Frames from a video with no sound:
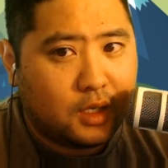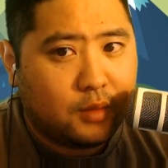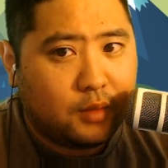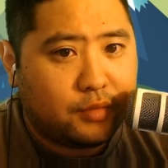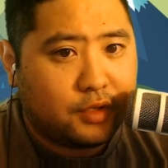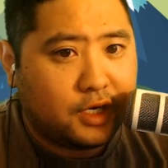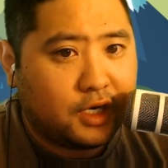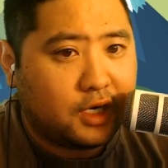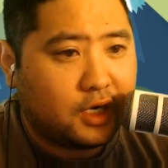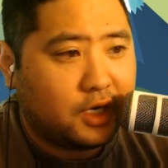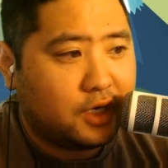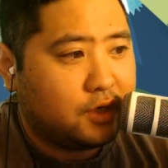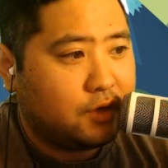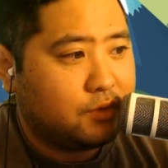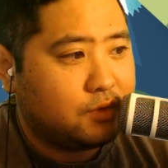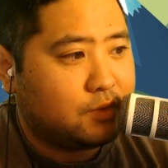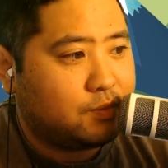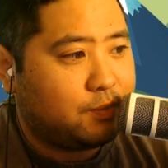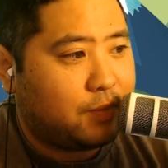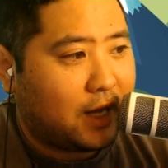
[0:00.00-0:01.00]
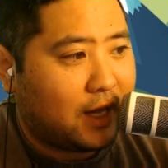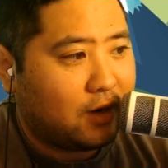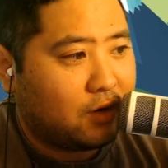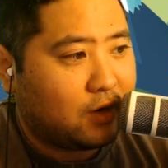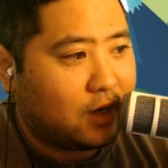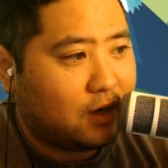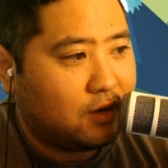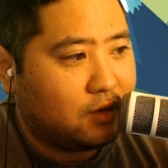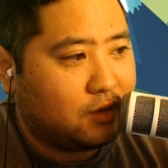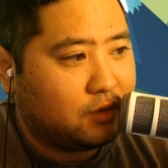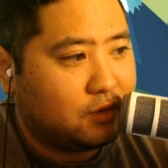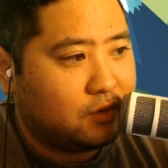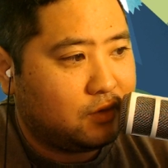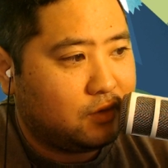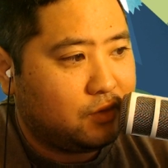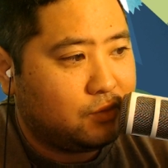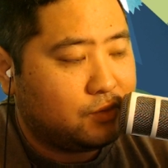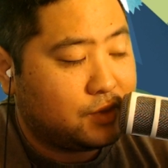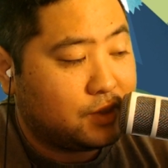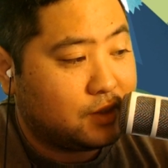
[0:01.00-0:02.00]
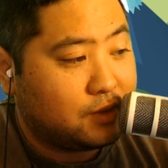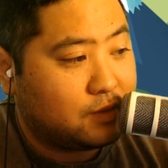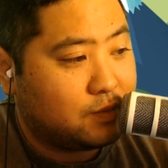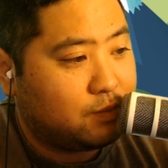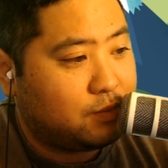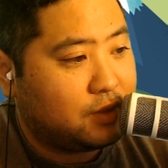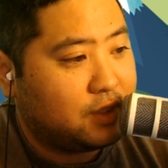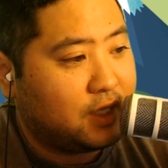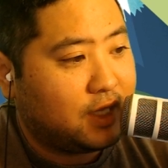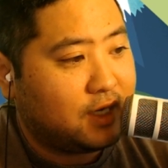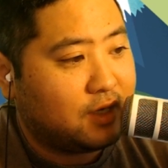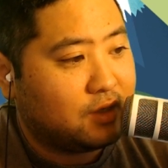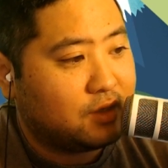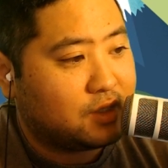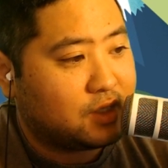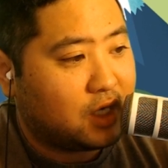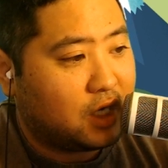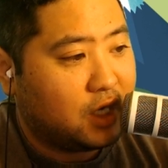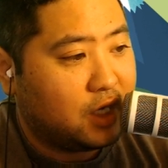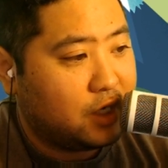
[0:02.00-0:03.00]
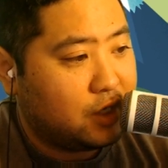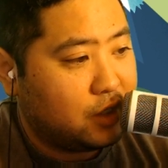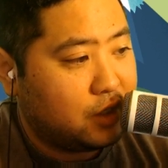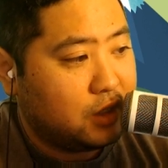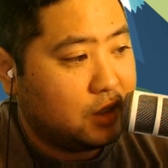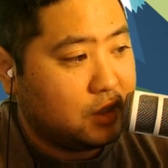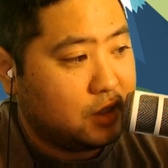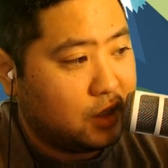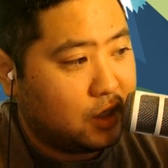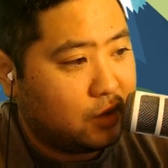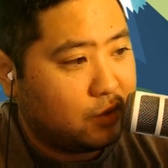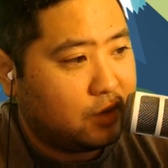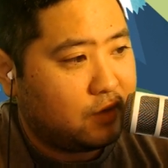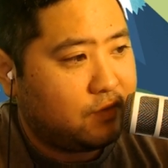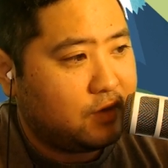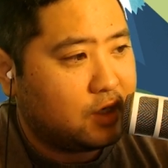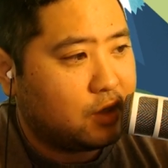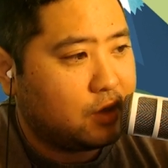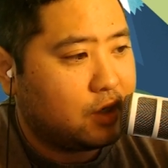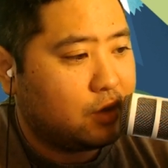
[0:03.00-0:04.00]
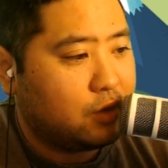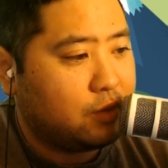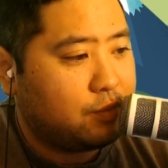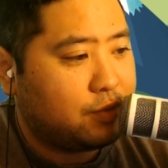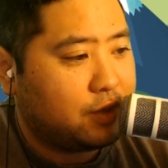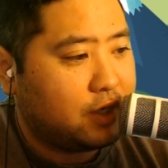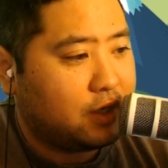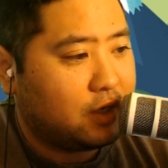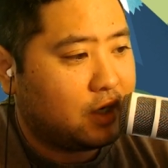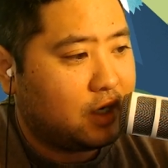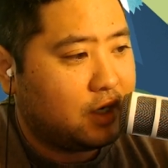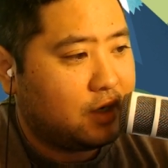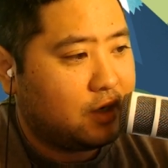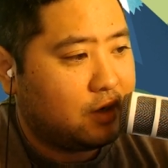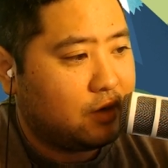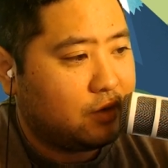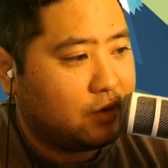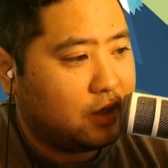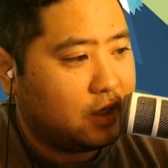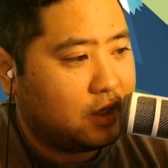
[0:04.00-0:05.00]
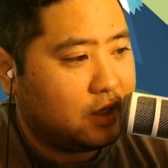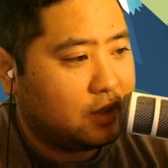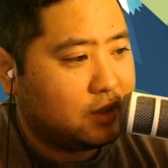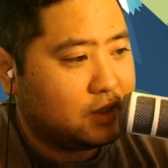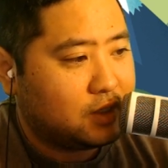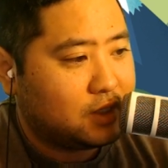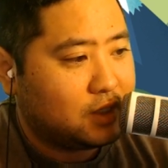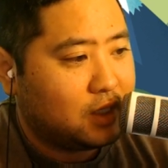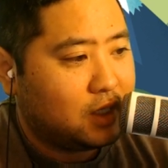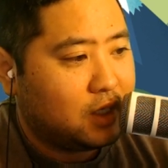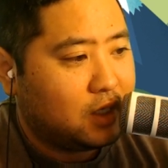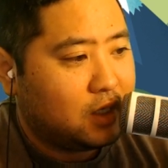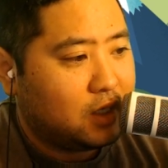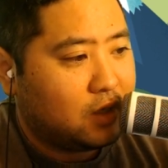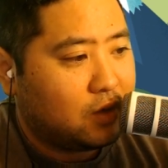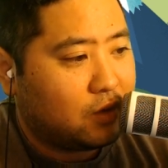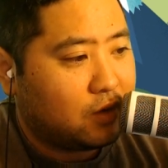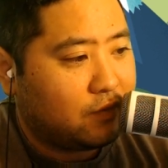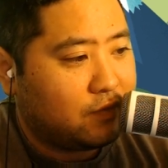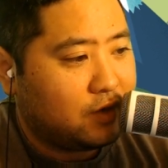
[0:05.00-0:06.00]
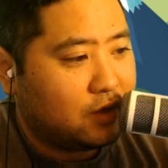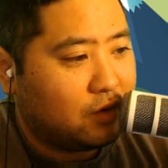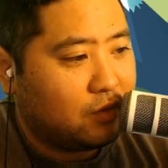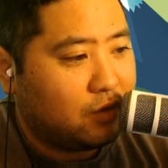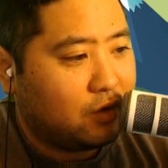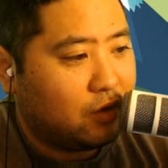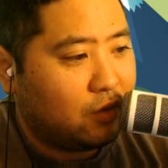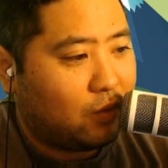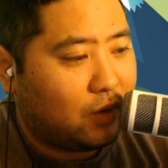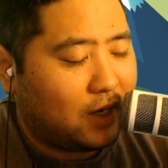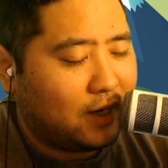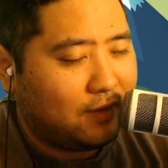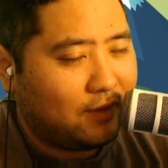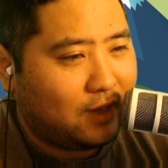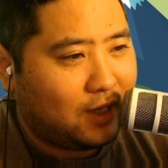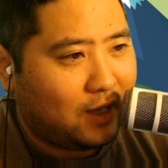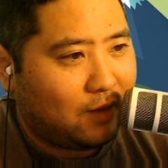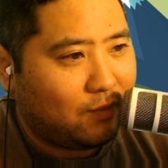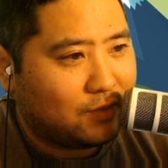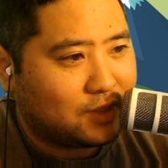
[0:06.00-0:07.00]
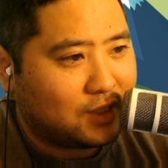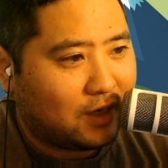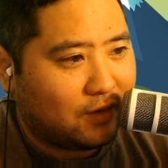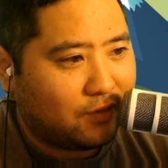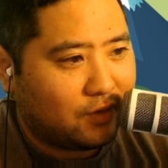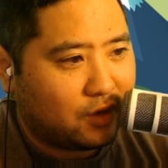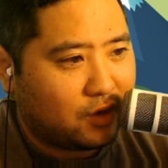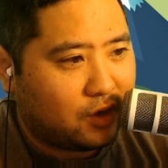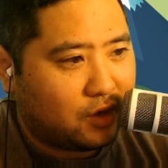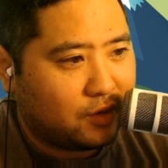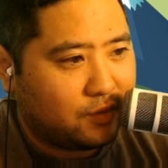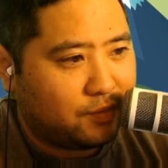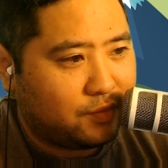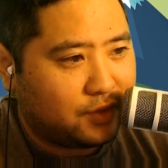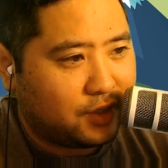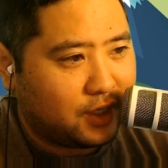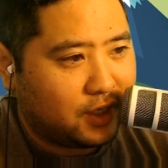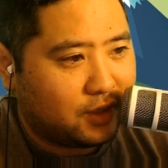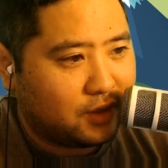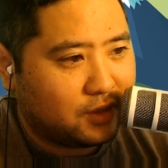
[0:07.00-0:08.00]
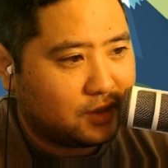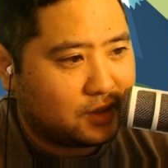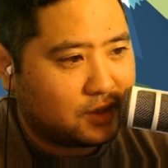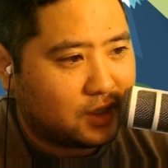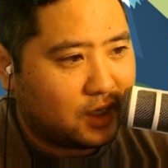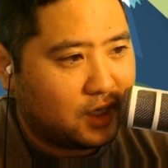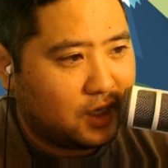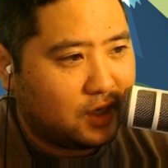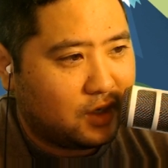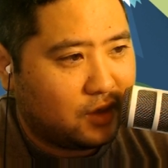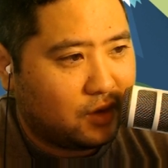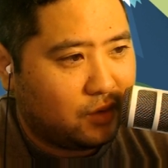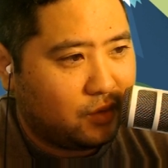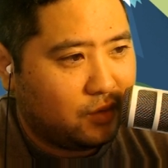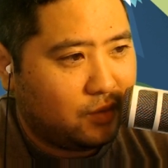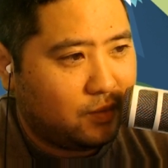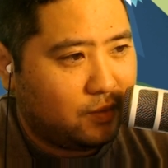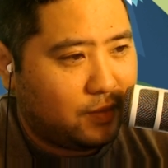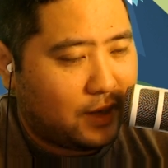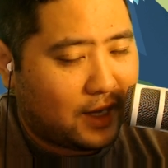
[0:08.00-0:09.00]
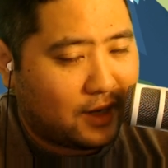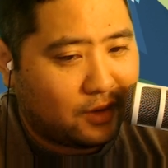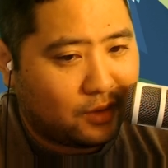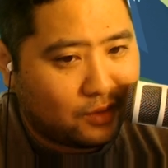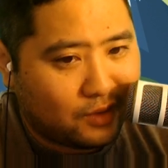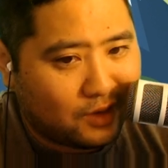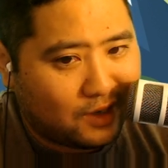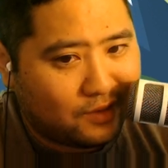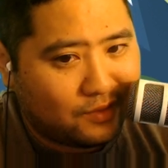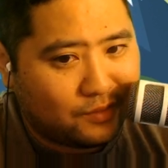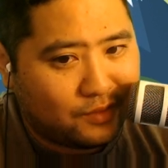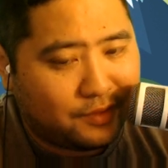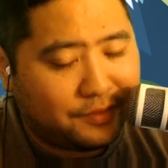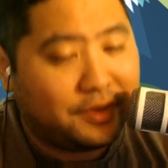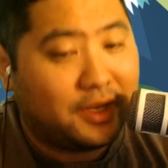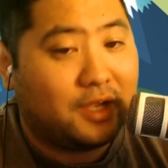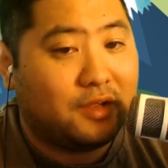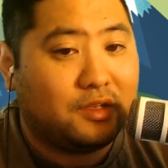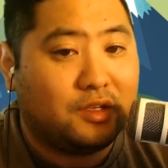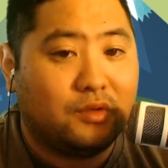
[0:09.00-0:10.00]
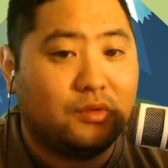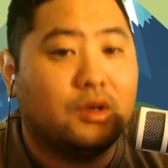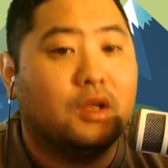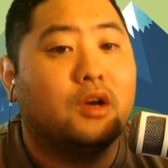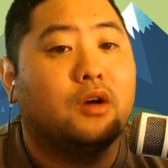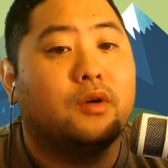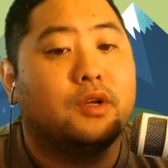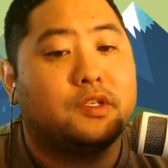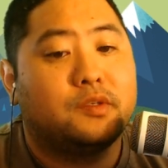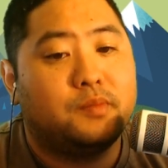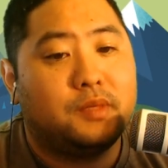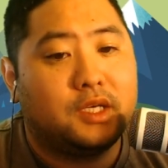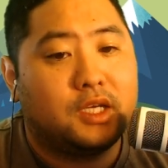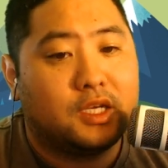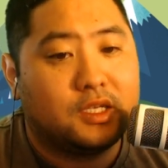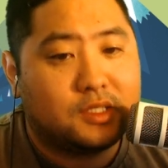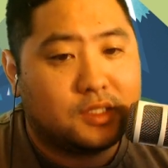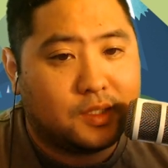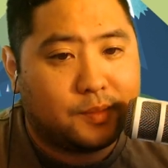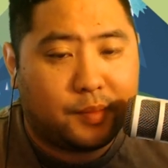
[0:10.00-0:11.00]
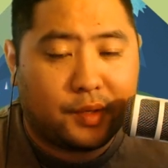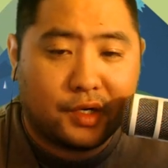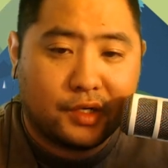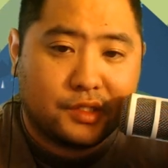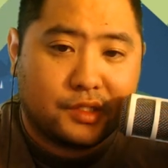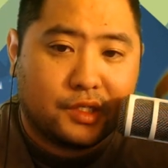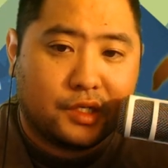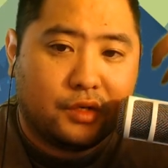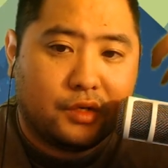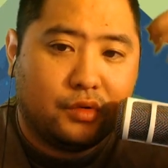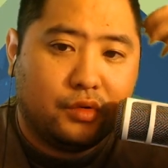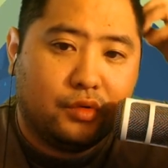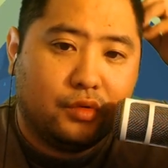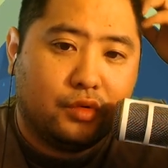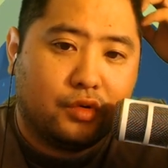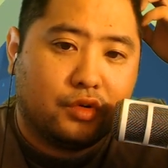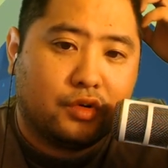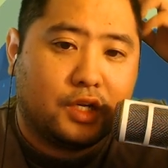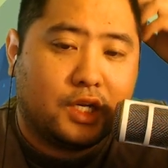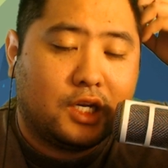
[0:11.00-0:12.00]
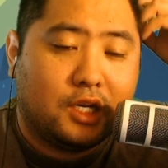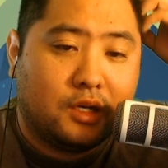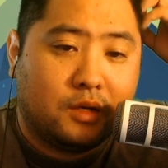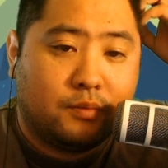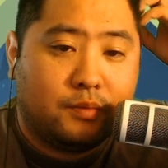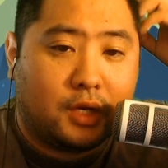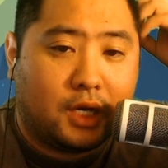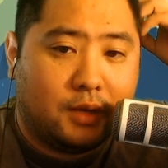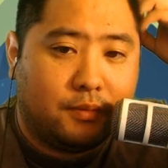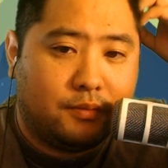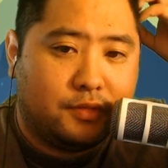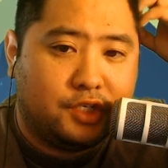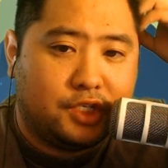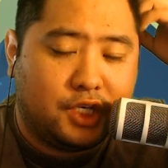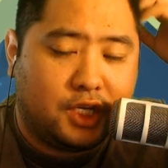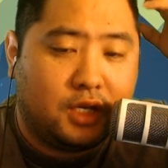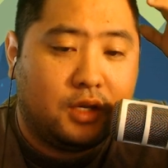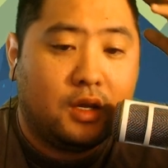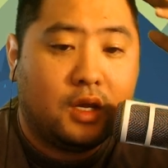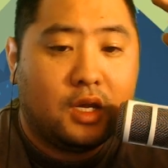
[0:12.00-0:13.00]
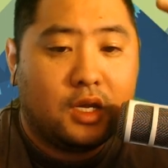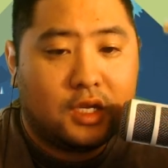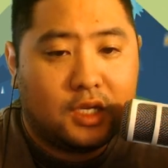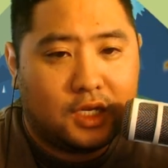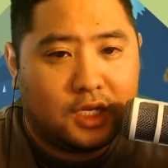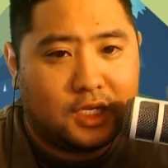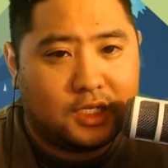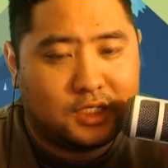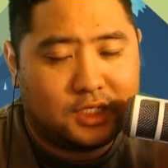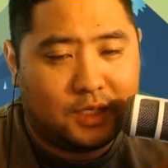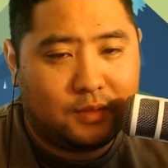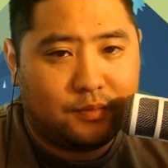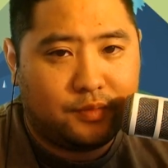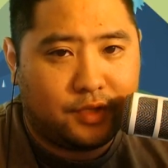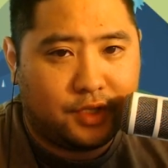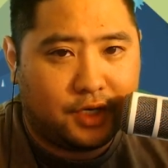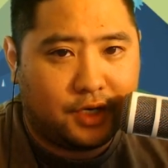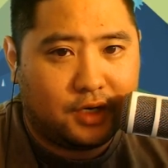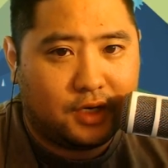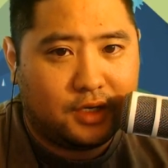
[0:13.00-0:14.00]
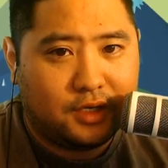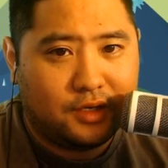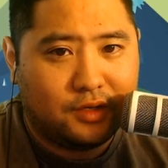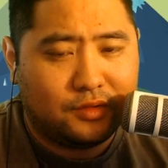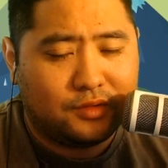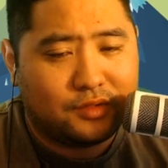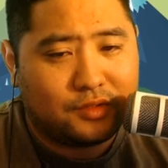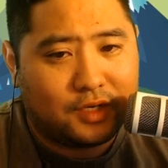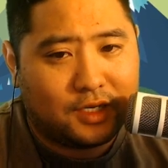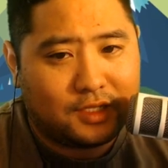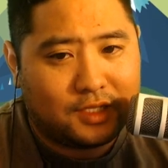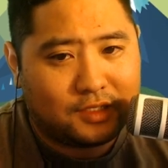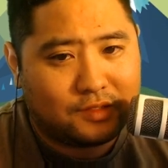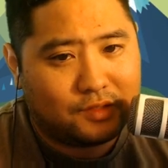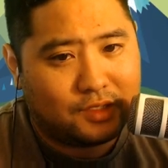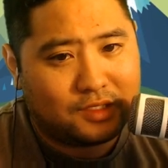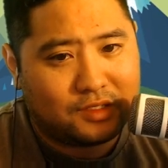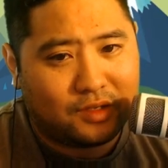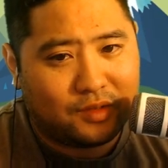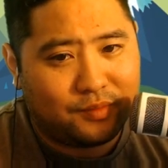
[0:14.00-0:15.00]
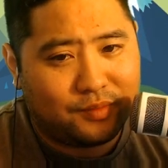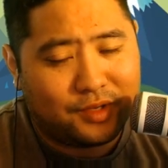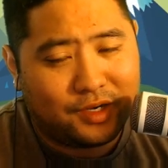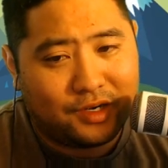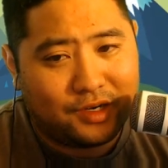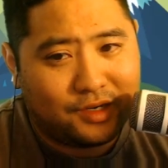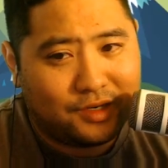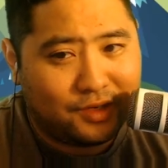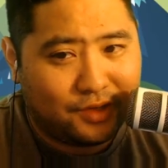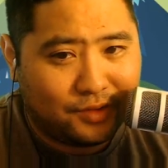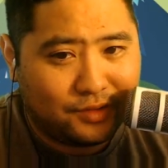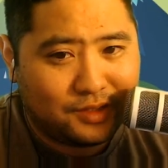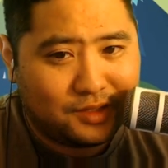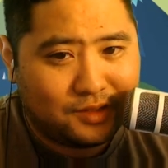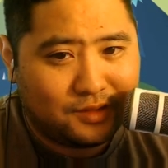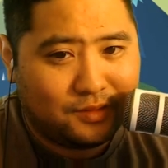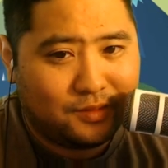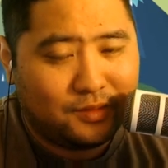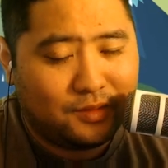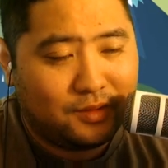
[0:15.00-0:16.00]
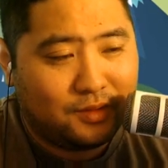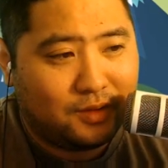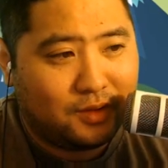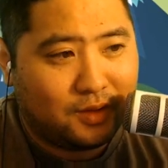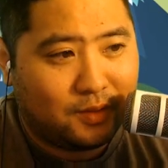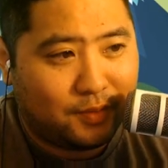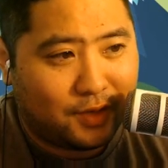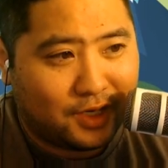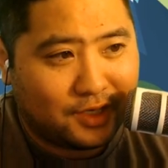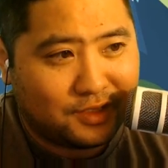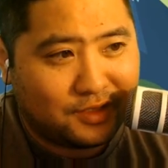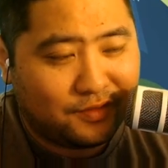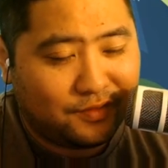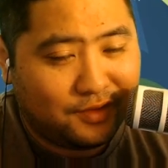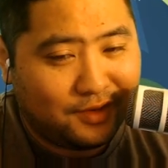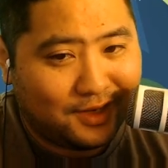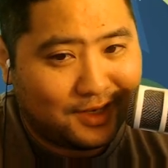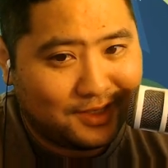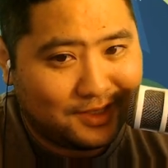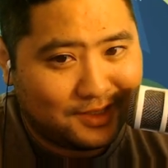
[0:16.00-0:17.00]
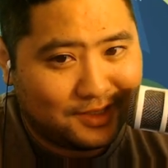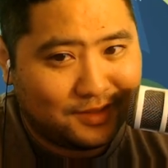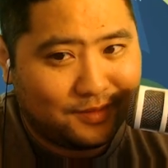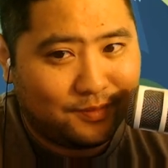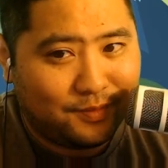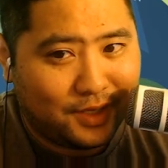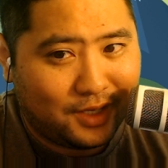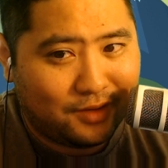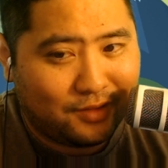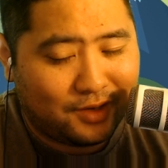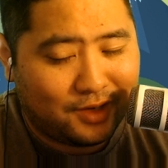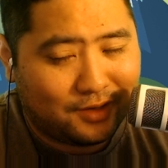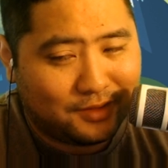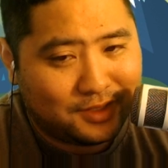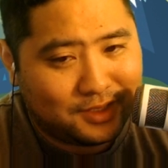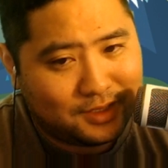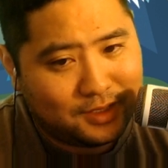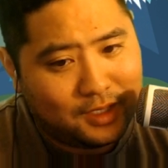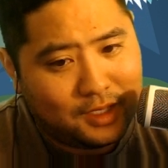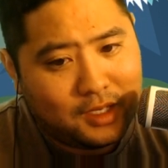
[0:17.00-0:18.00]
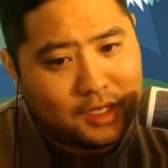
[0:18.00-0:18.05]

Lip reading: Player Unknown's Battleground loses Players Unknown. If you don't know who Player Unknown is, or if you don't know why the game was ever called Players Unknown Battleground, well, now you know. It's because the person who created PUBG is named Player Unknowns, right? That's why it's called Player Unknowns apostrophe S Battlegrounds.